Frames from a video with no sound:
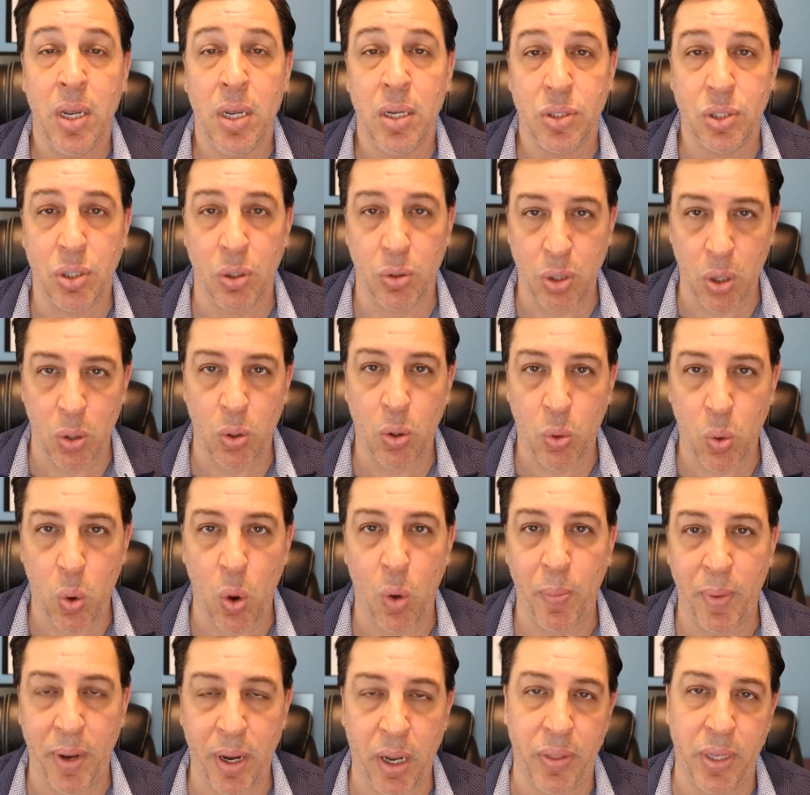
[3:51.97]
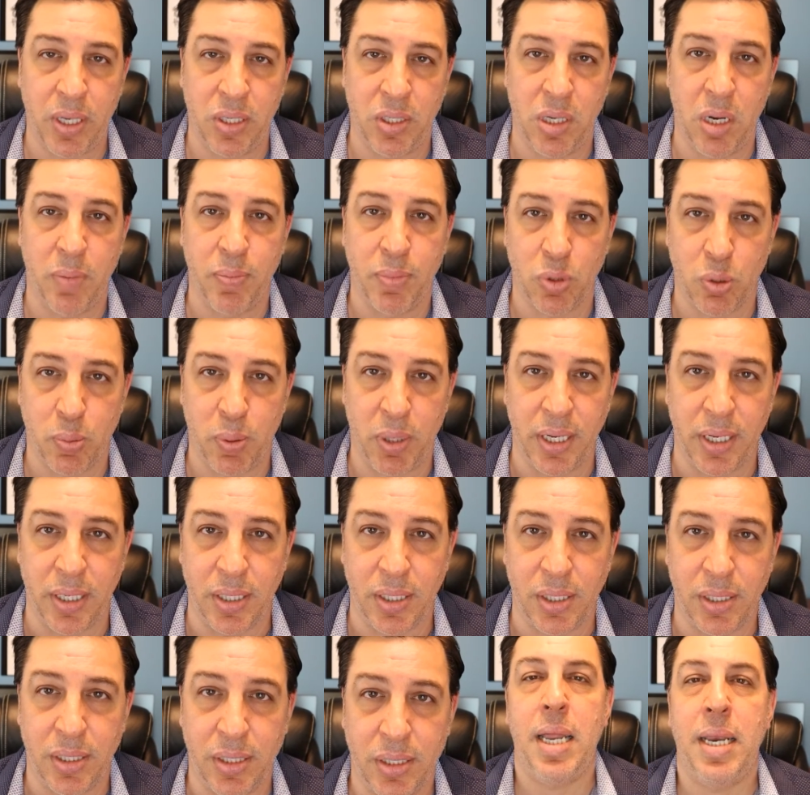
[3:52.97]
So don't quote me on these numbers,
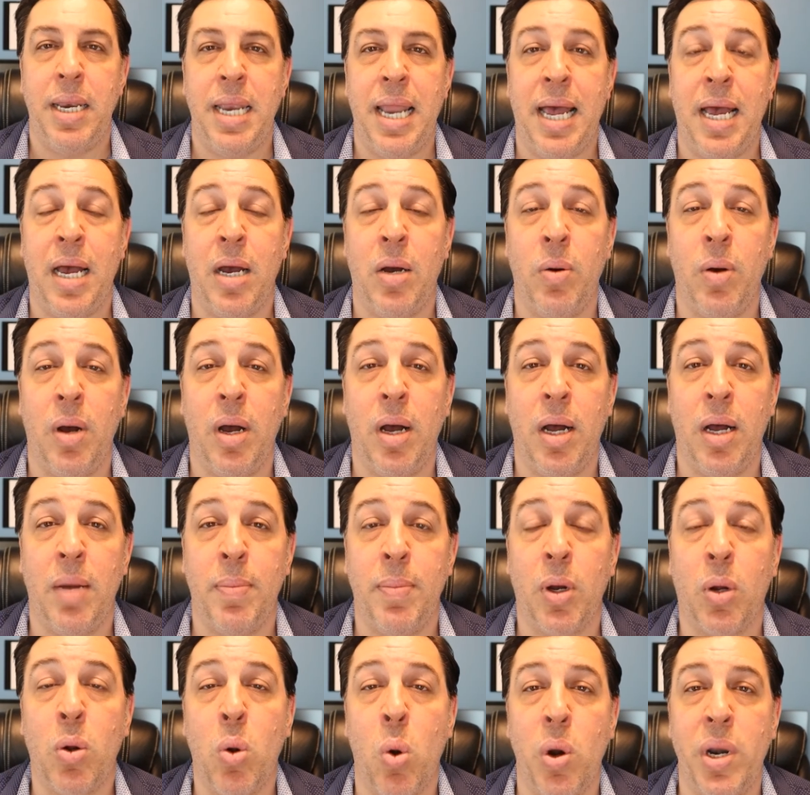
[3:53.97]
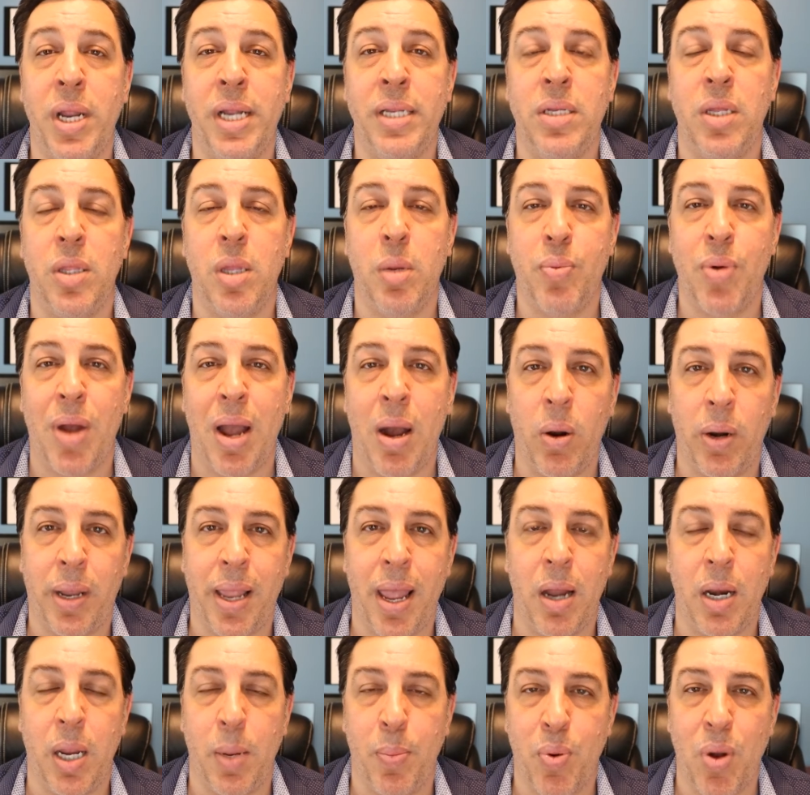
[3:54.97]
please. Now, according to the Broward
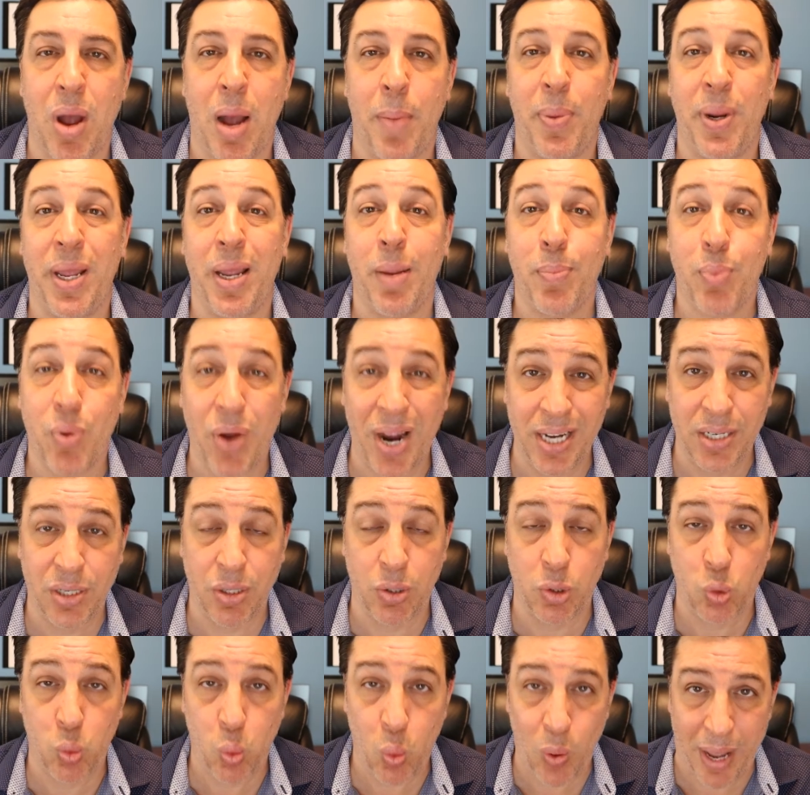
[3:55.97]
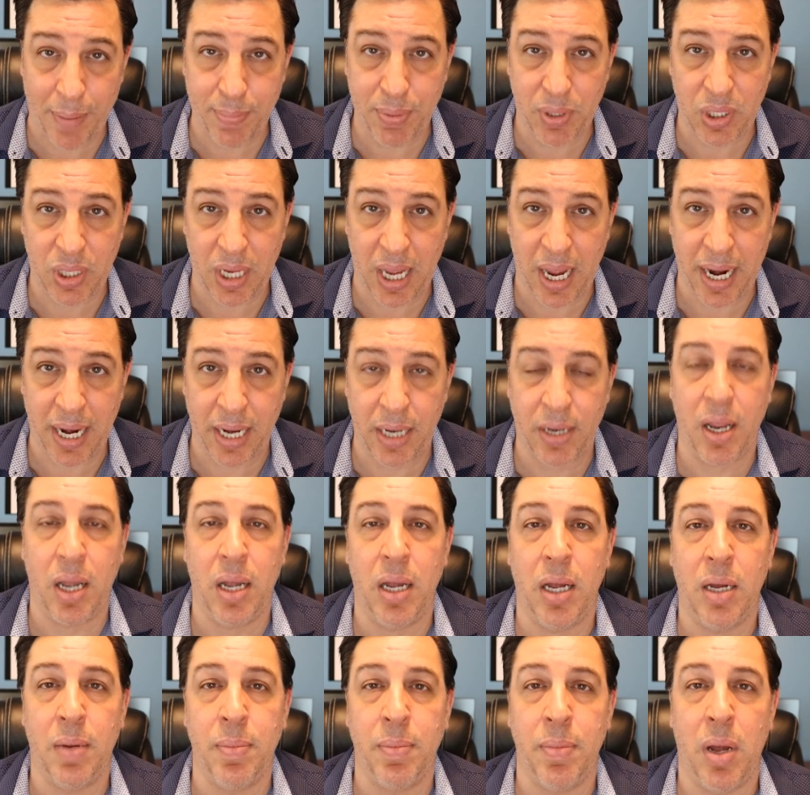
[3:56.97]
County Property Appraiser's website,
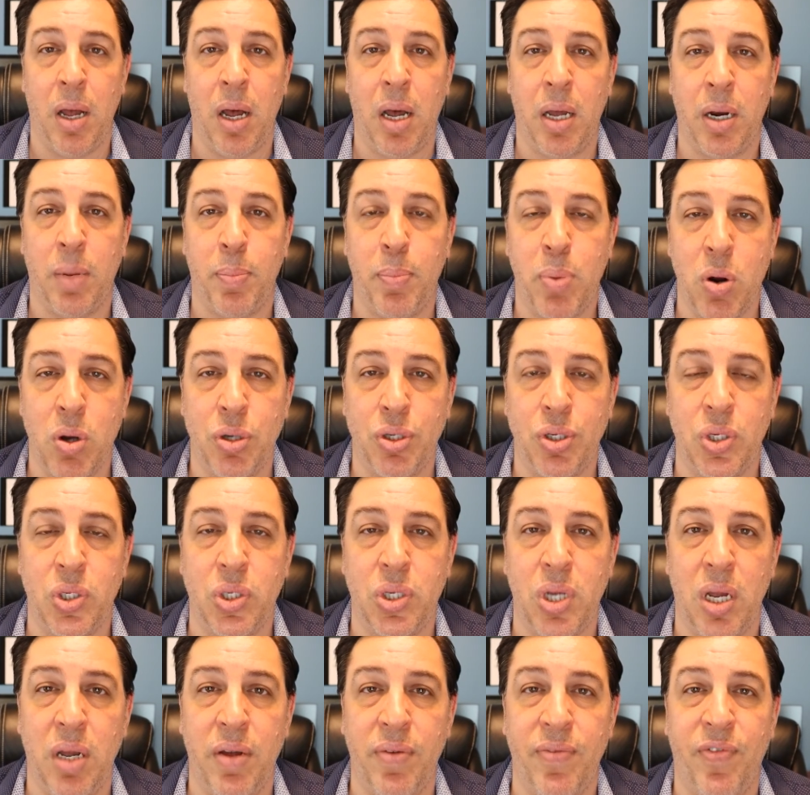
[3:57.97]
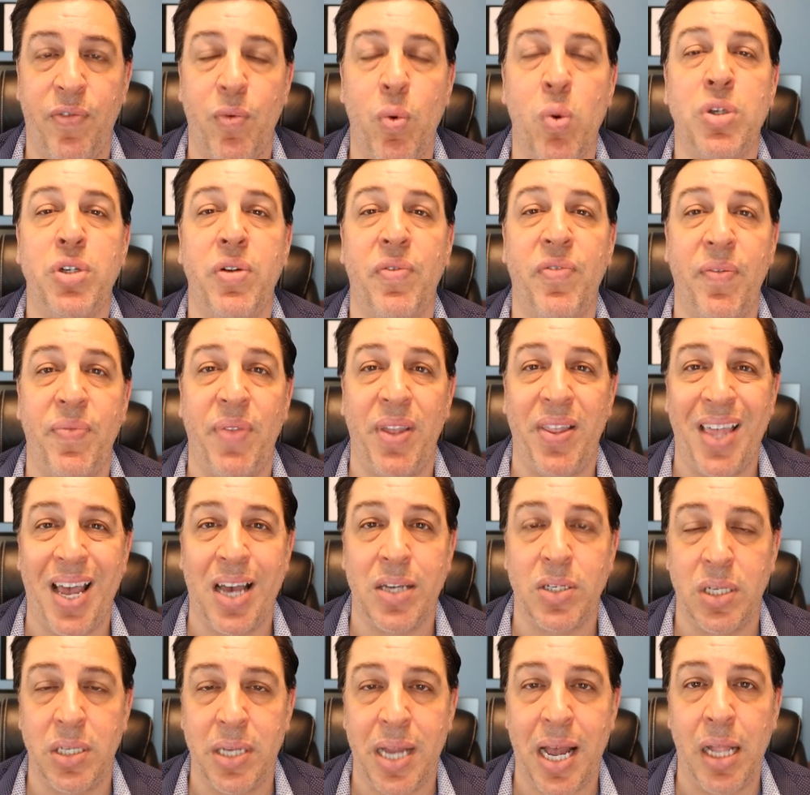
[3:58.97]
on a purchase of
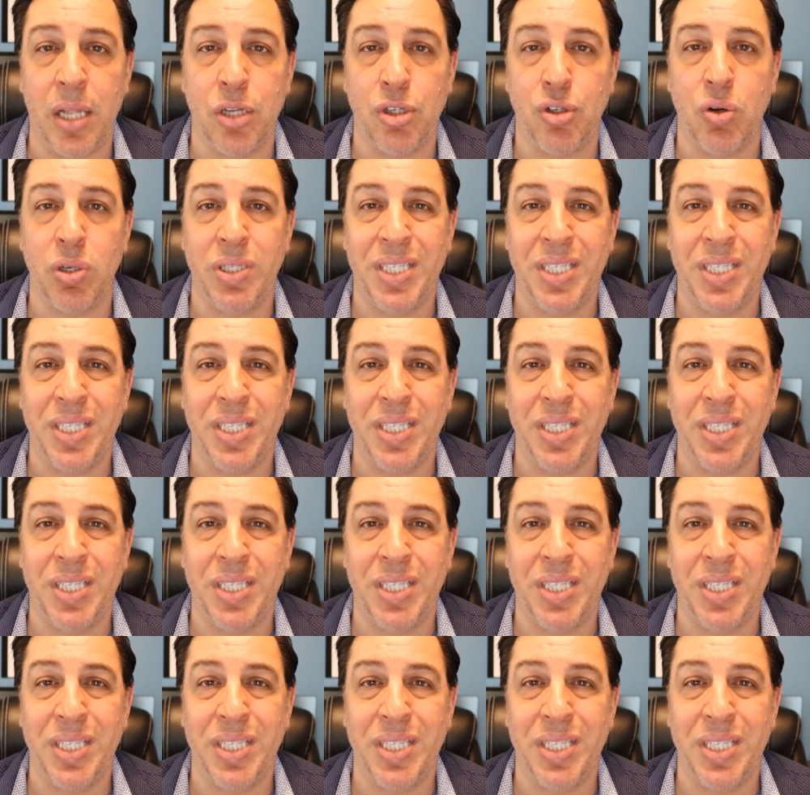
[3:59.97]
$450,000, your